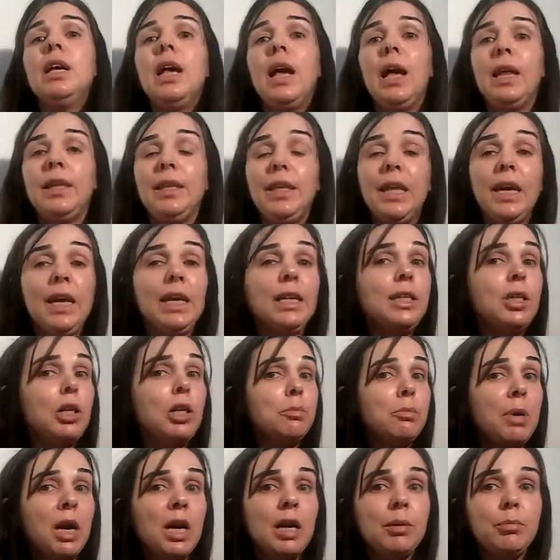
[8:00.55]
And then
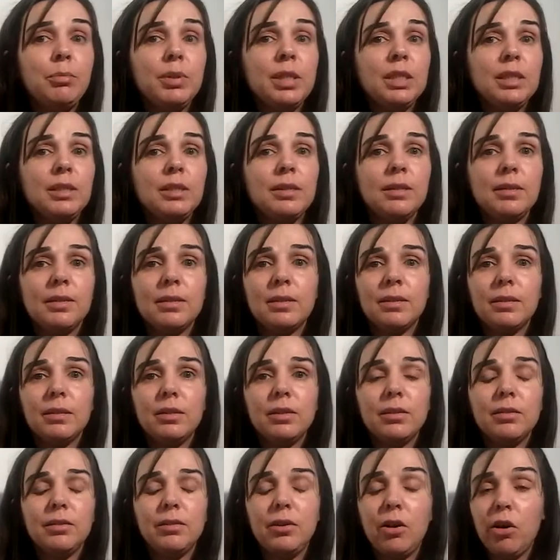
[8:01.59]
map is
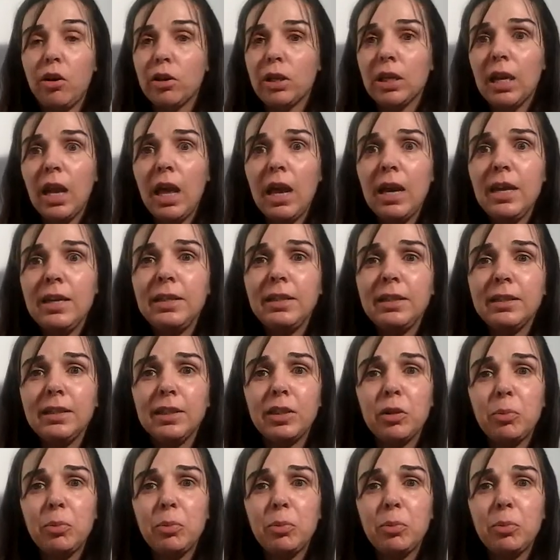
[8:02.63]
online,